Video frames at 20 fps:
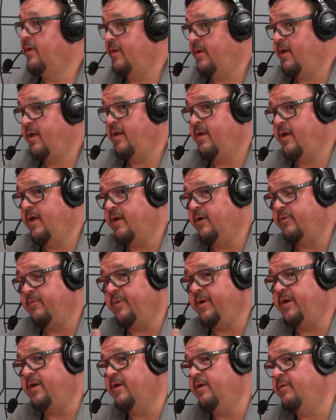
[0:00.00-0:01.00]
And, that, and I don't
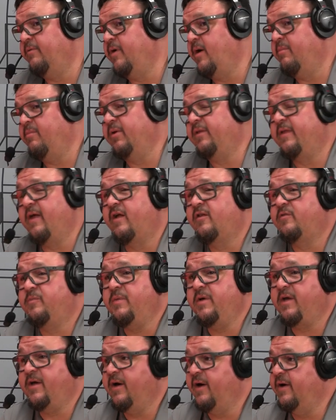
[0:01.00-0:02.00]
mean to interrupt, but yeah. that's
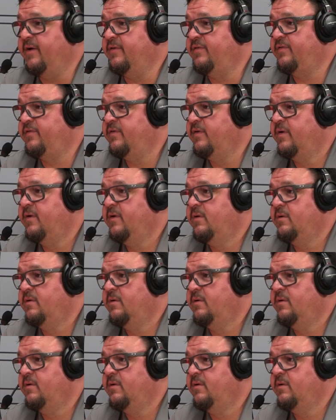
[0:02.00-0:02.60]
because